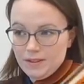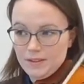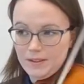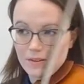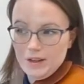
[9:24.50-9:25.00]

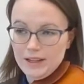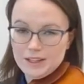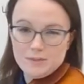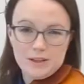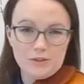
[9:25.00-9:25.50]
Okay,
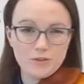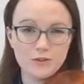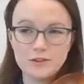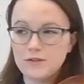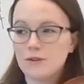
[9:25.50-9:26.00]
let's play those
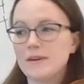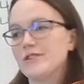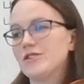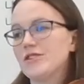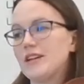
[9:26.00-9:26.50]
first four
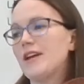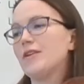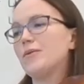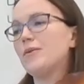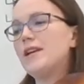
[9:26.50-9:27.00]
measures
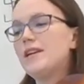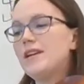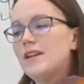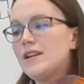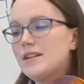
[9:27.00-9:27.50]
together. 1,
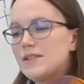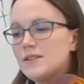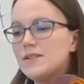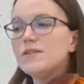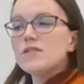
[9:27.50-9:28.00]

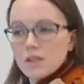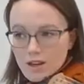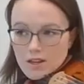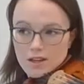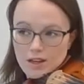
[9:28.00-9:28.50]
2,
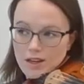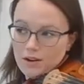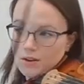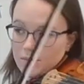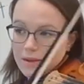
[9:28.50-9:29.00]

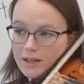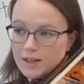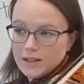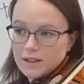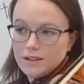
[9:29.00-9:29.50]
here
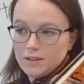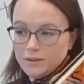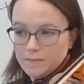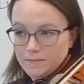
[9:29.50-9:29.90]
we go.